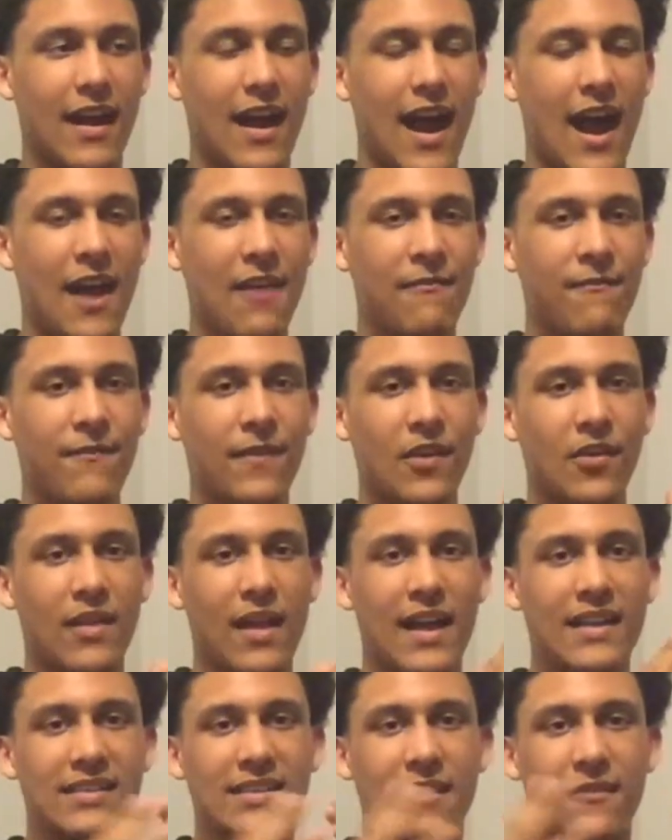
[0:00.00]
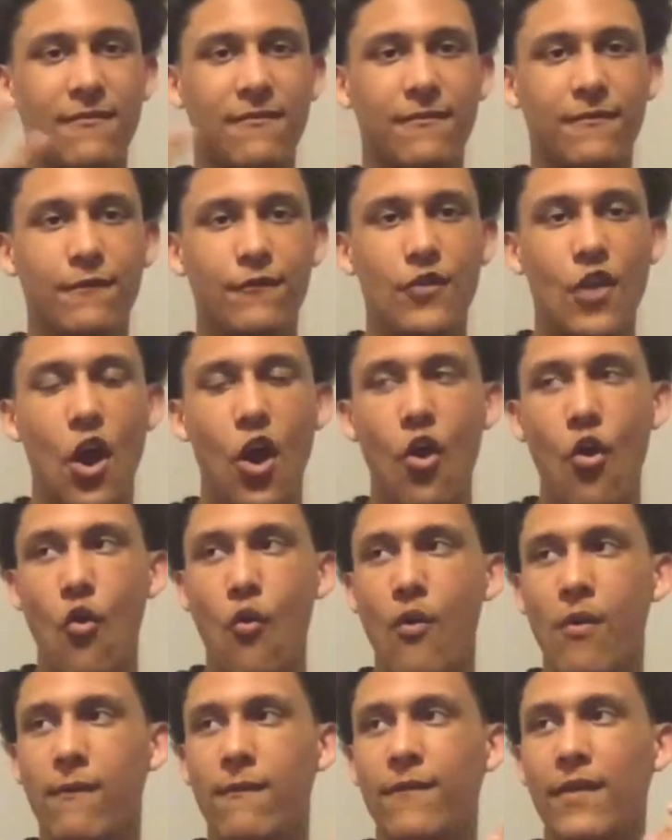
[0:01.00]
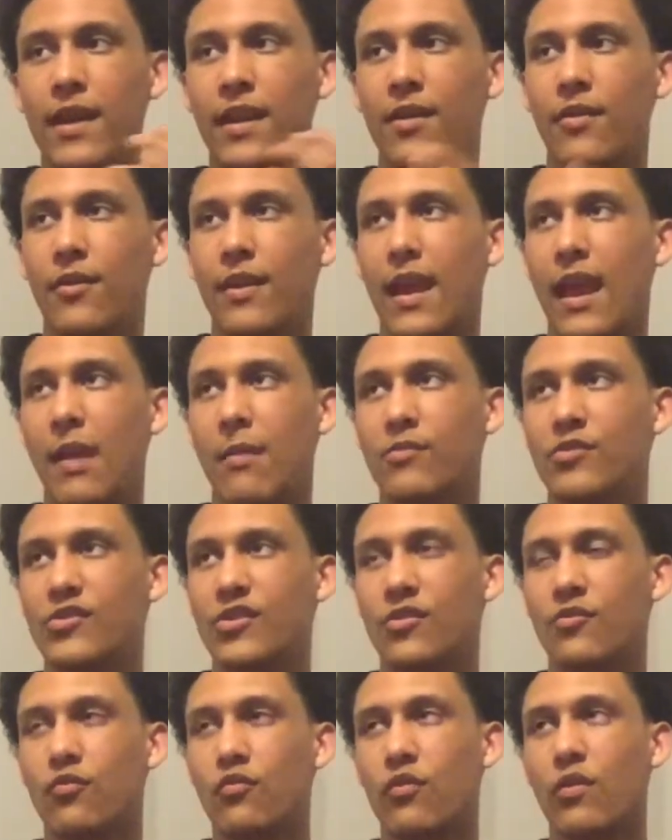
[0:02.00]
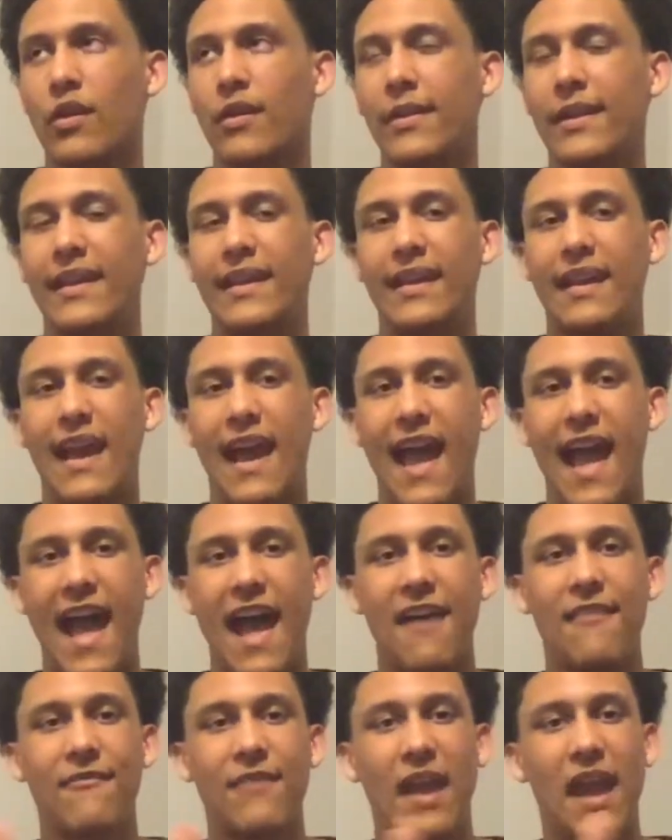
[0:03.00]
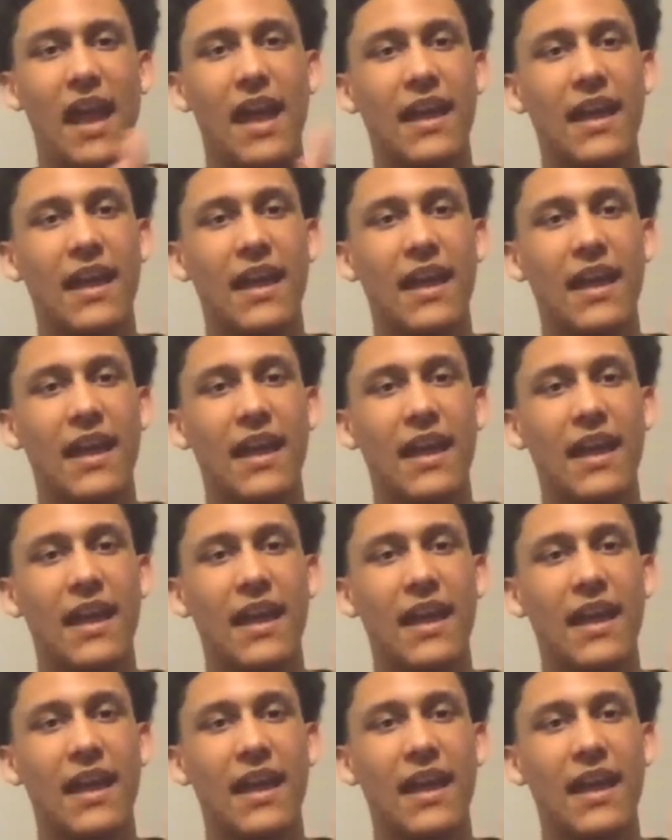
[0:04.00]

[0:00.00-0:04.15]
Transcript: I feel as if no video game should really have